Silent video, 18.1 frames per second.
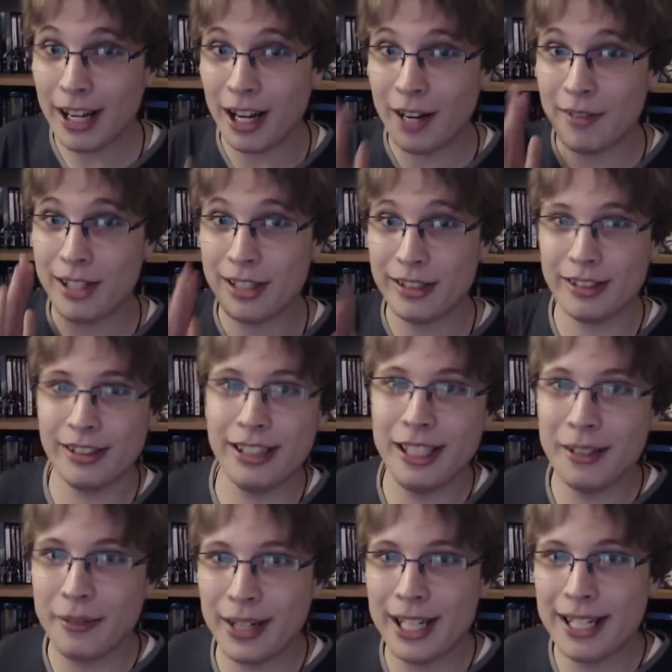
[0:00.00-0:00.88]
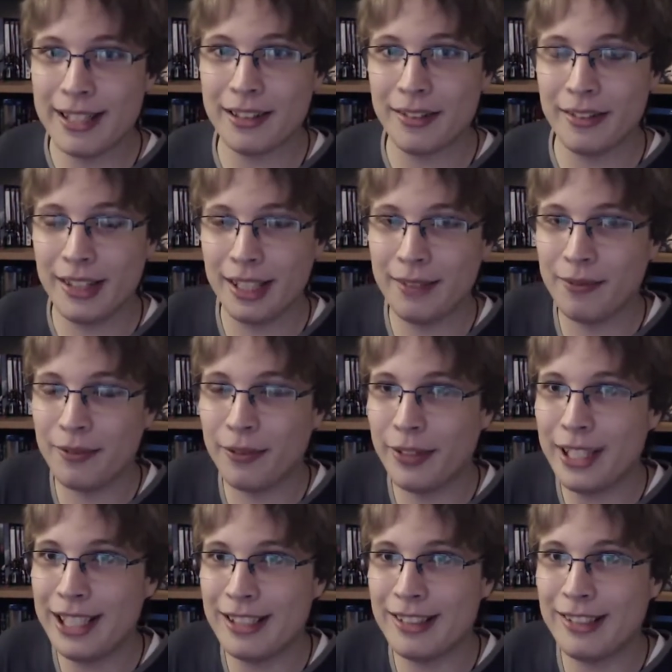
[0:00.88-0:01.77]
otherwise the events of the
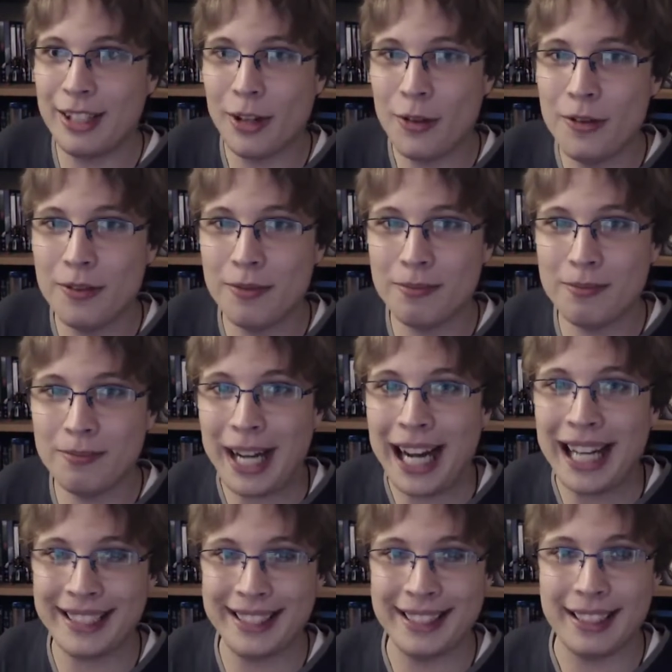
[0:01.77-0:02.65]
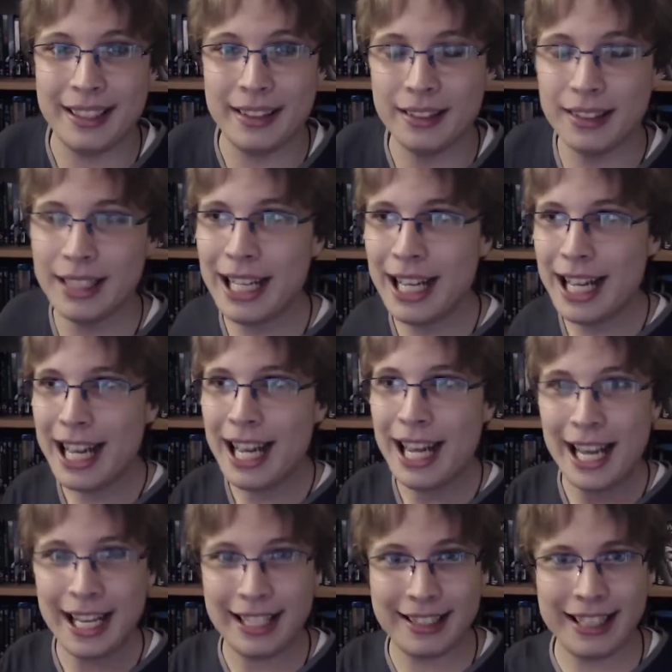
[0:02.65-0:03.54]
thing just don't matter.
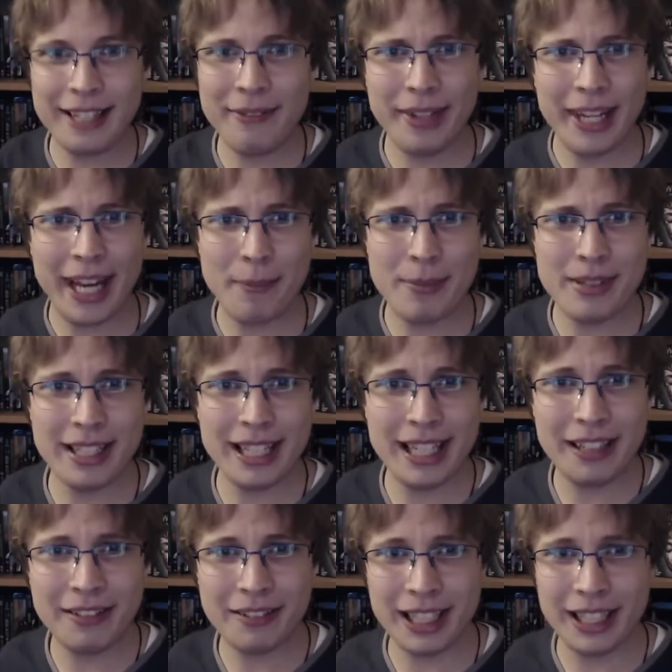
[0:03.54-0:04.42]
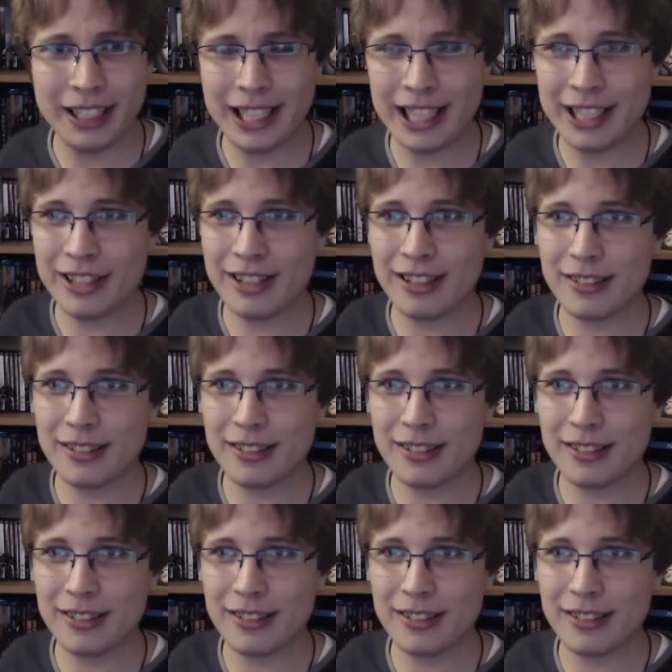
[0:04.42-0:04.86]
The same thing happens here, really.